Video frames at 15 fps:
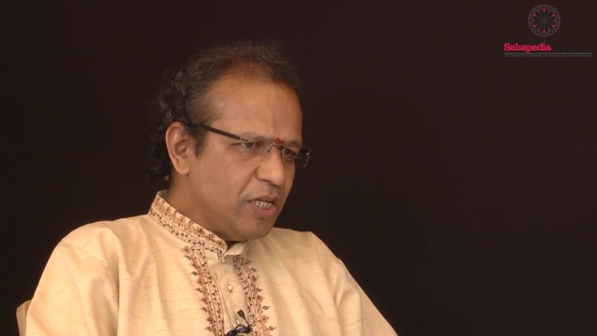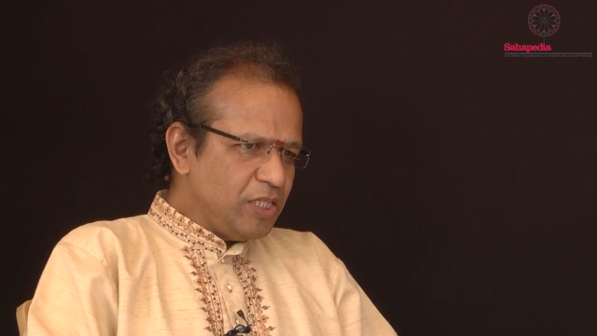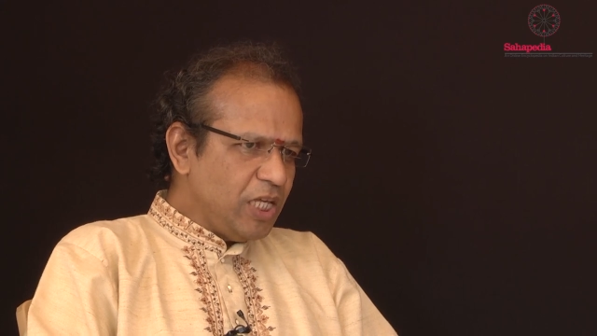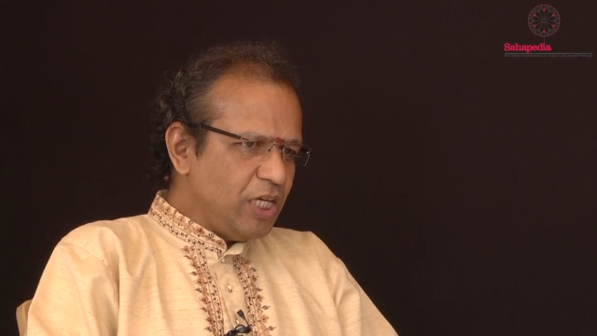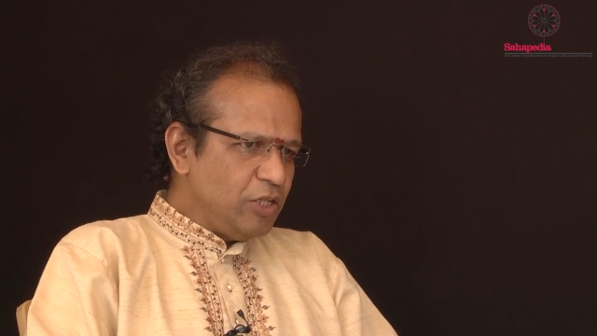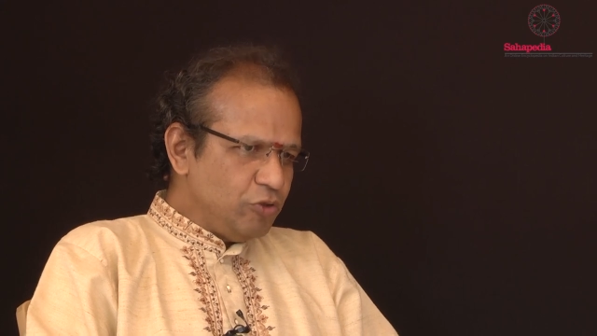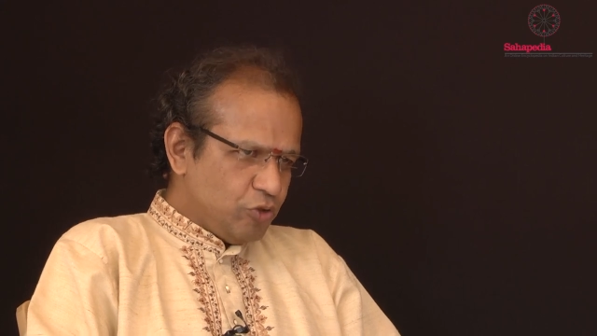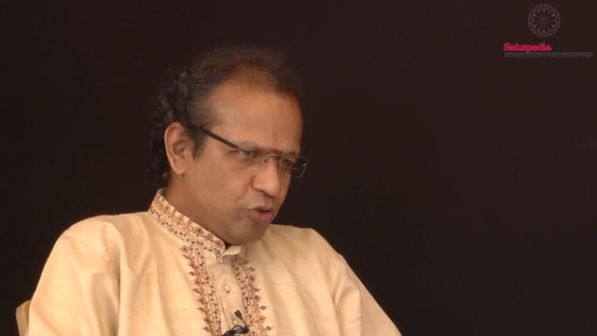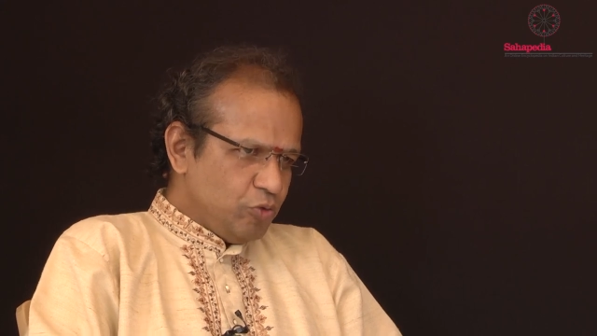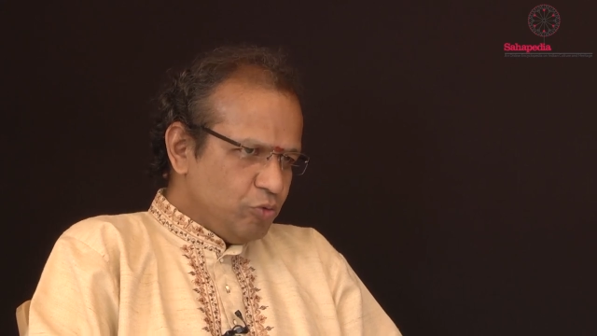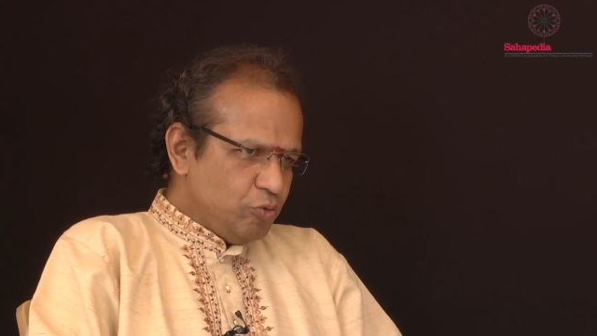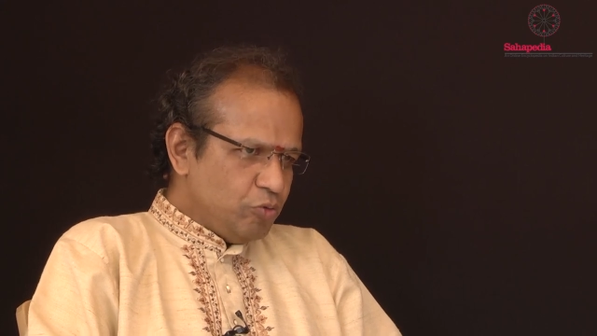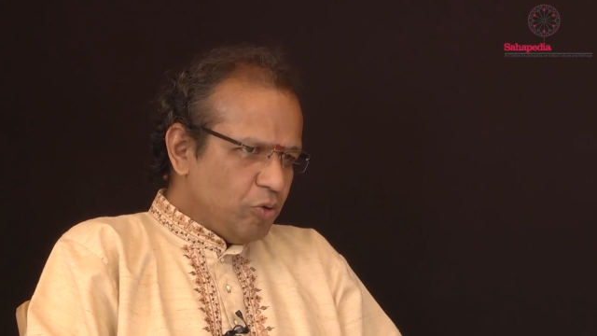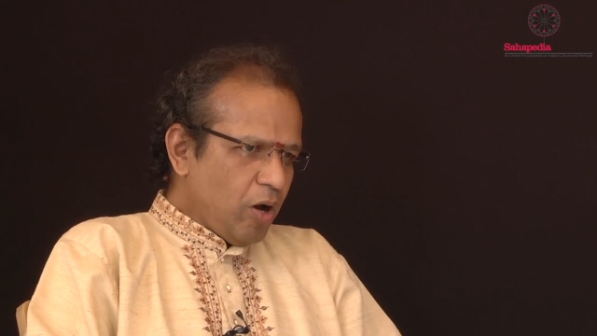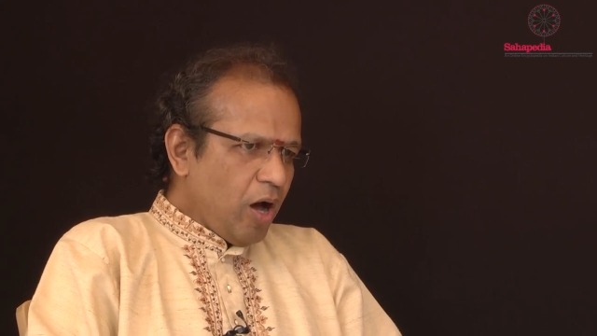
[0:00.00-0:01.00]
they used
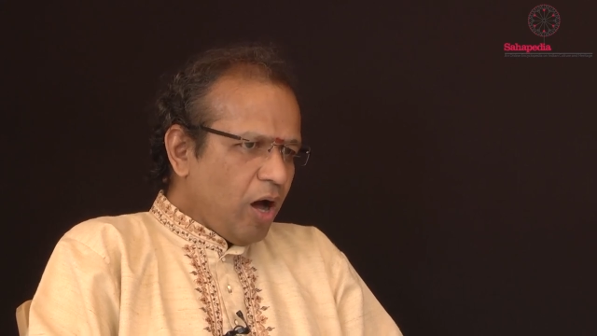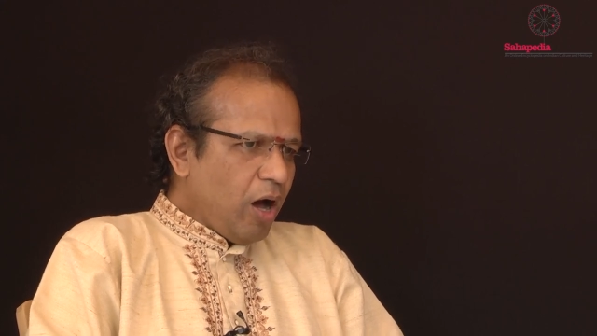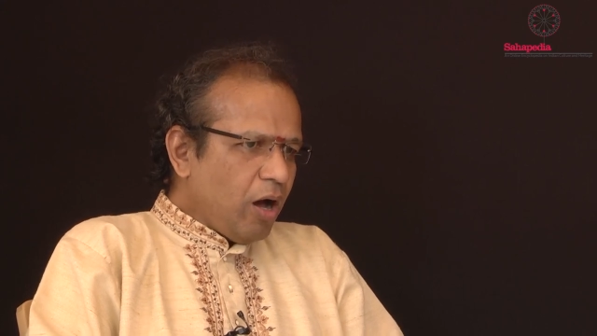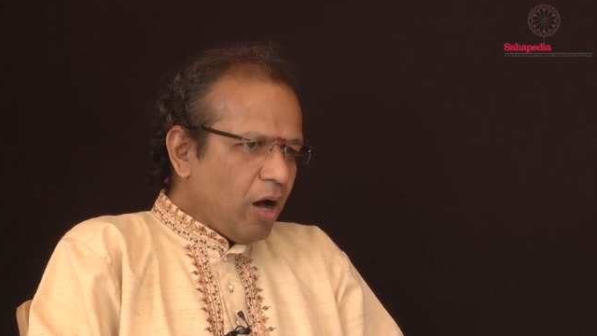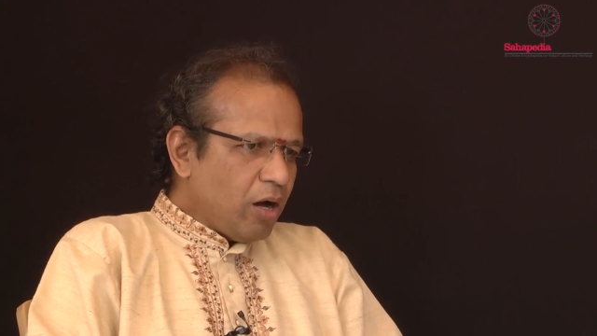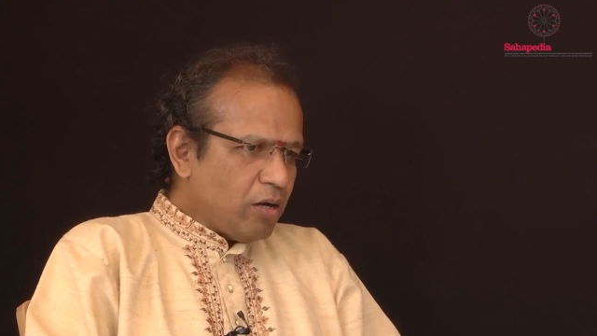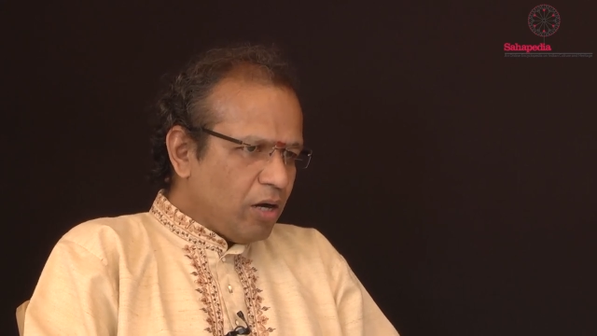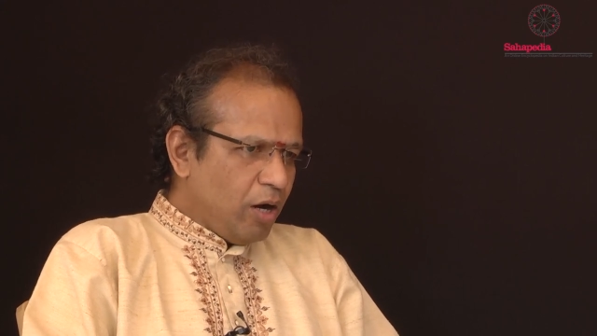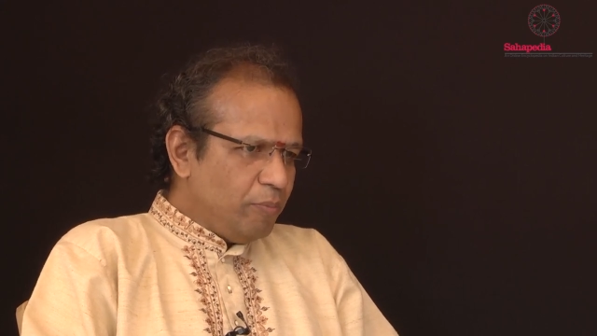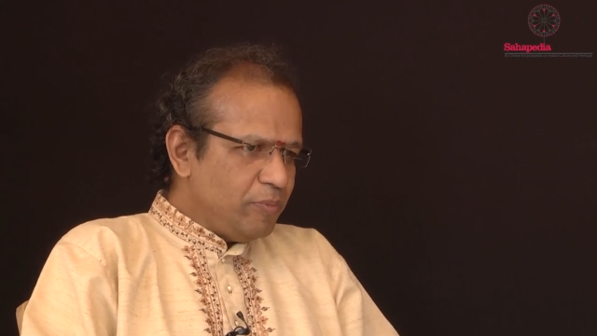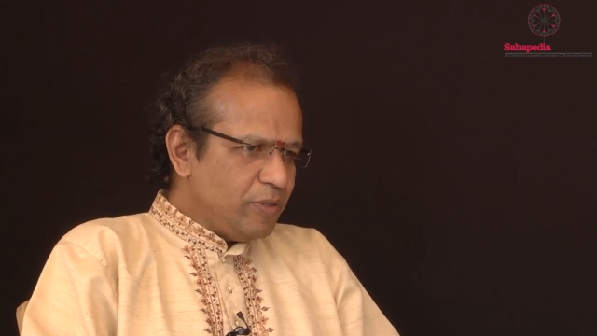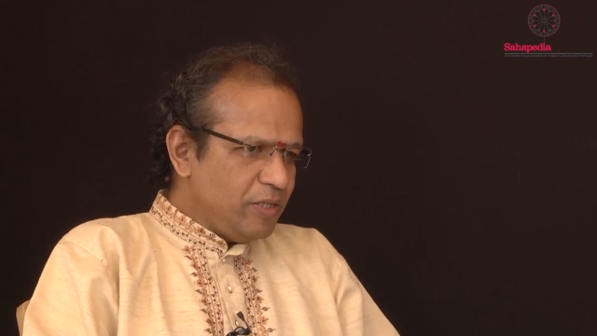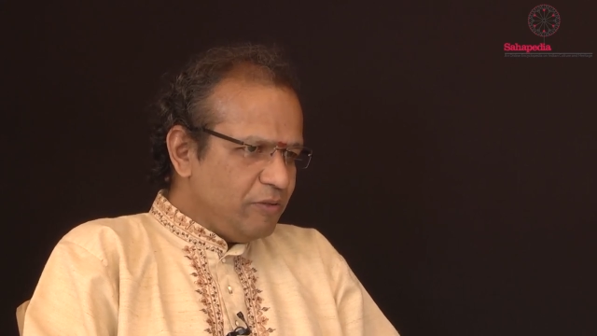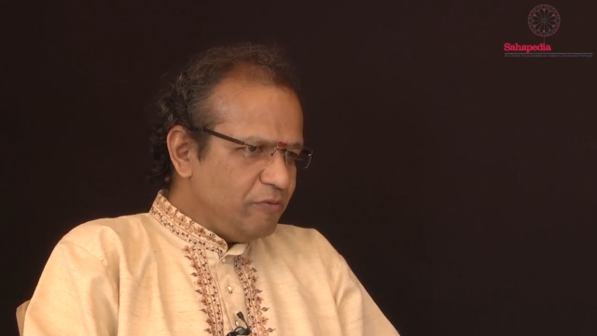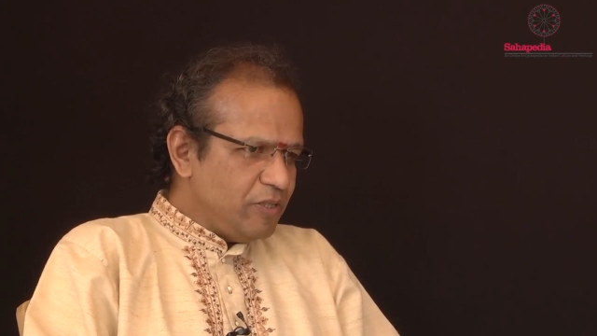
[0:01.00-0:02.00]
to
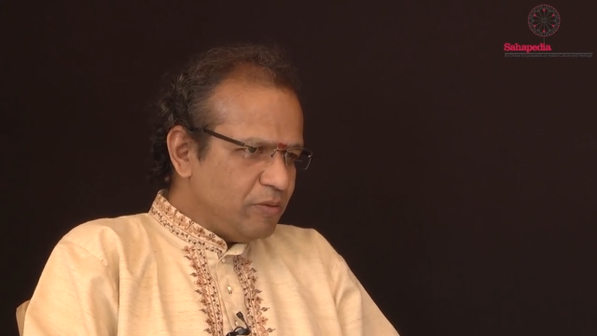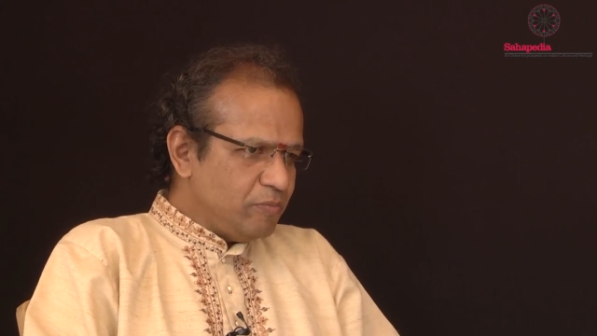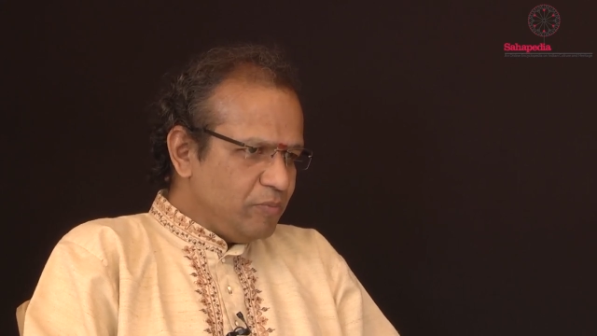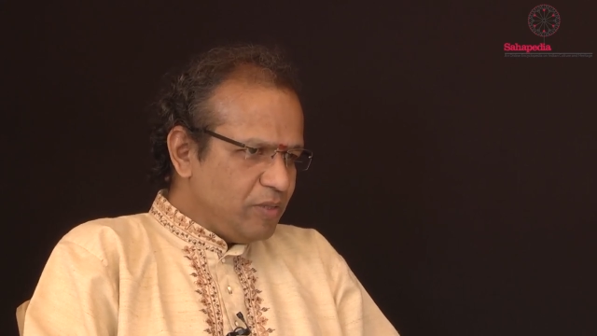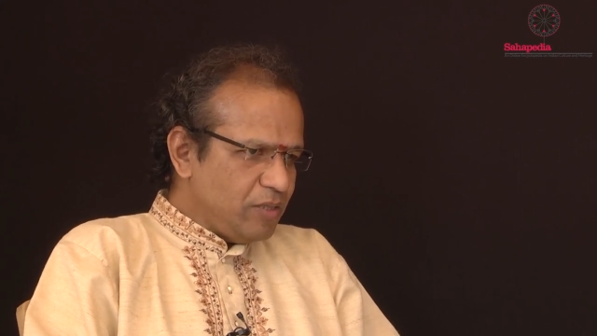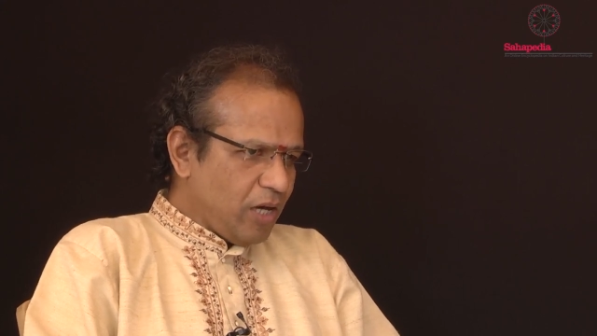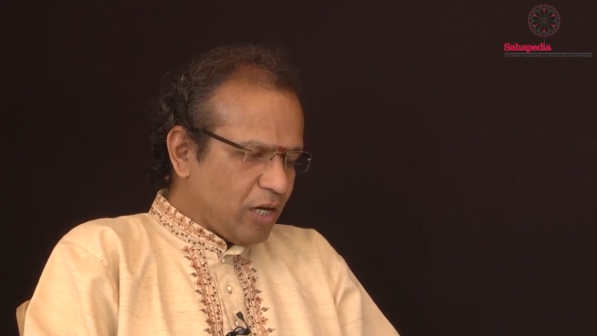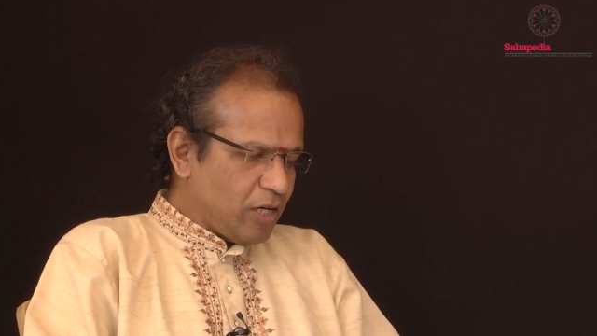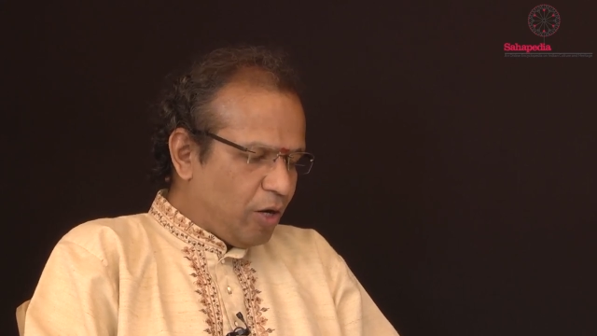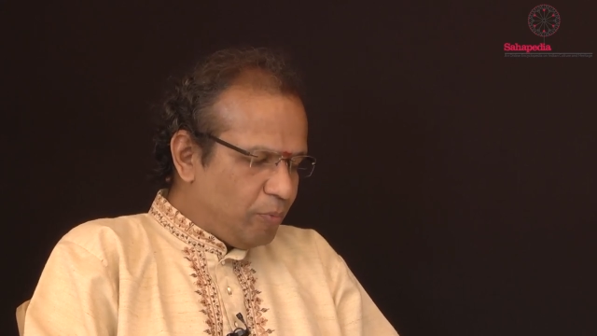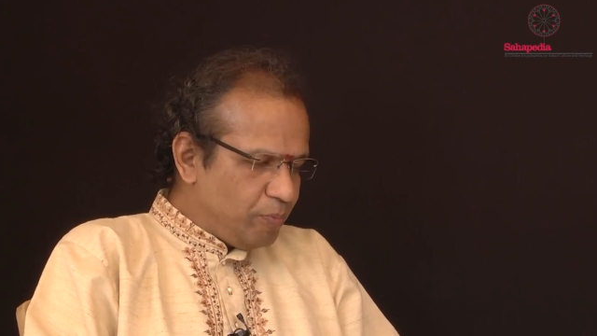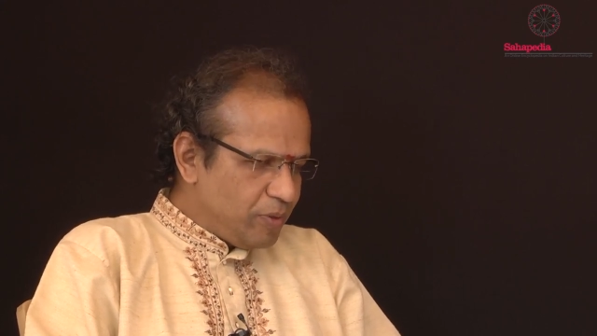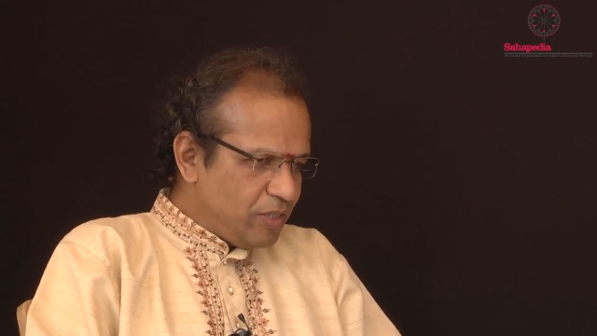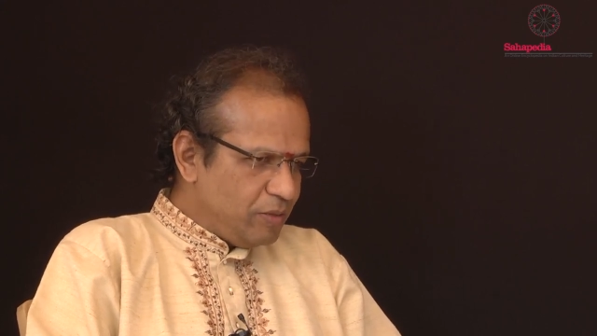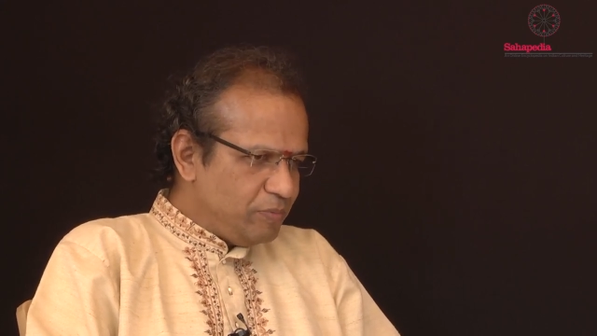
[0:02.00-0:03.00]

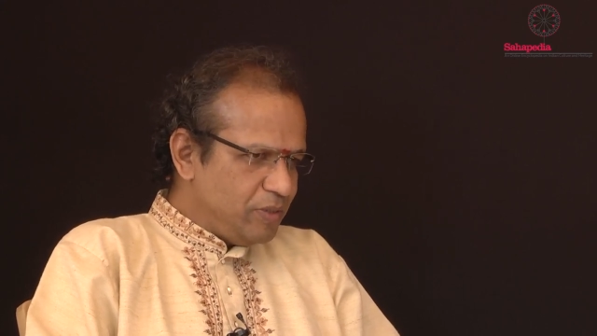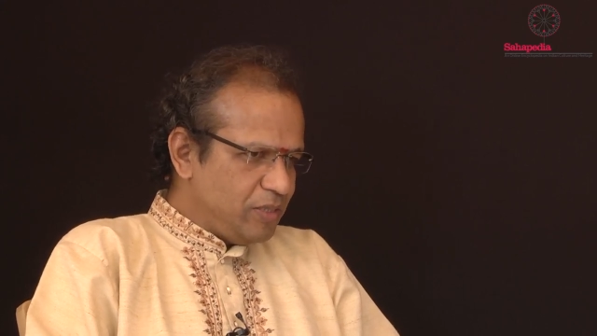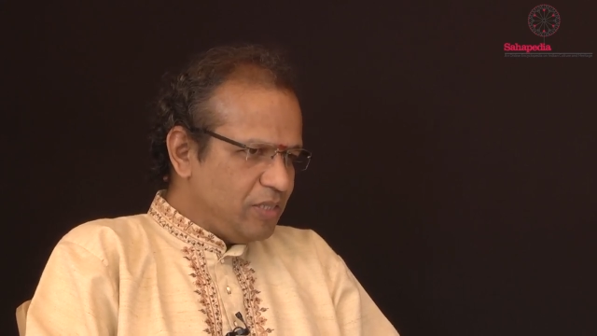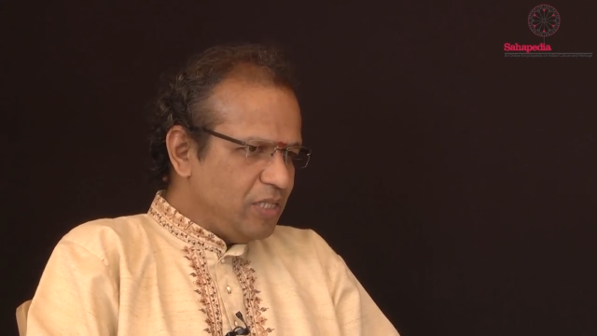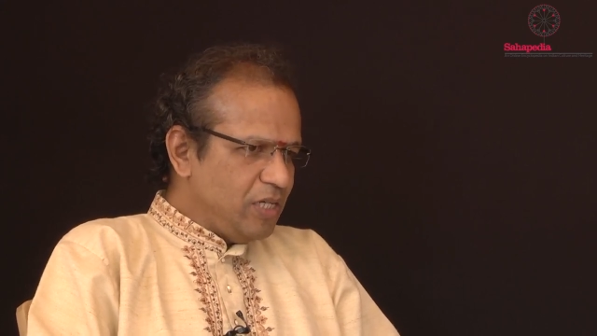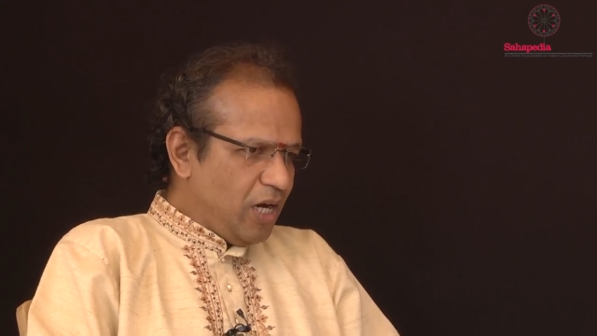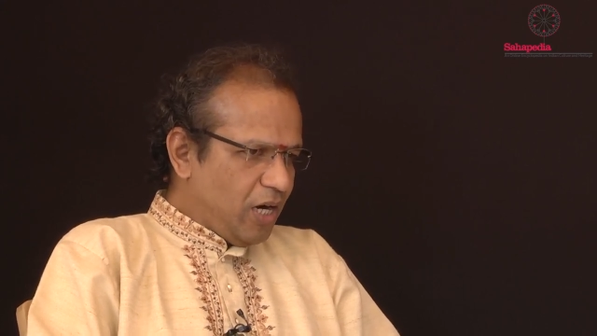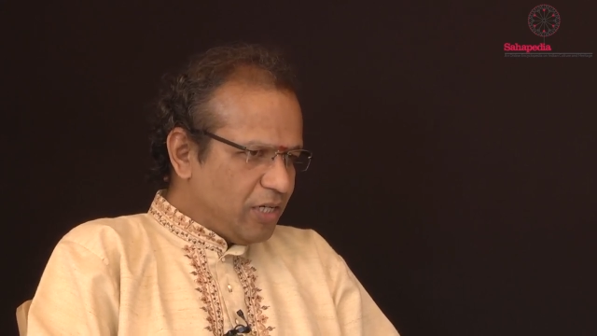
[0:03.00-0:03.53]
accompany me,